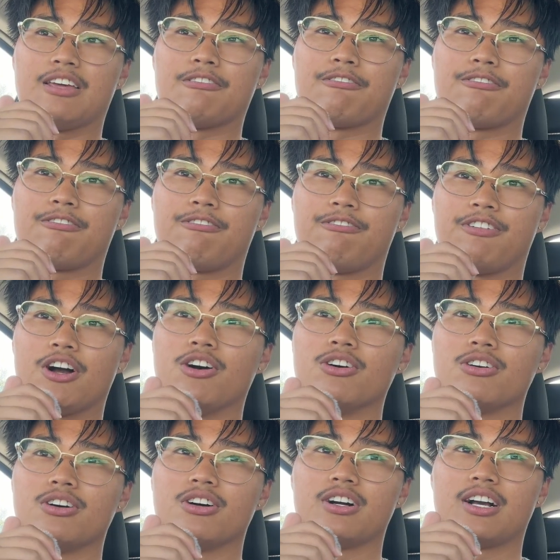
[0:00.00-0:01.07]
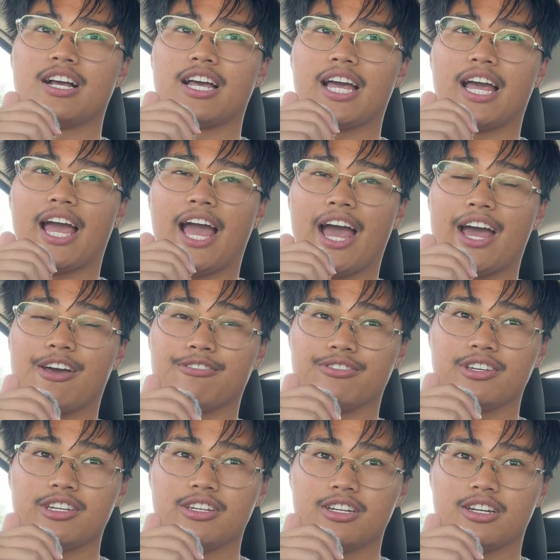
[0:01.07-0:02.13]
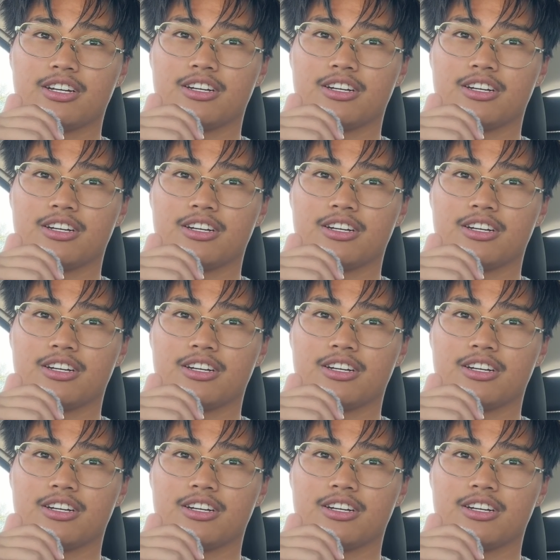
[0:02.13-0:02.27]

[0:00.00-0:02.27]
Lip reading: felt heavy,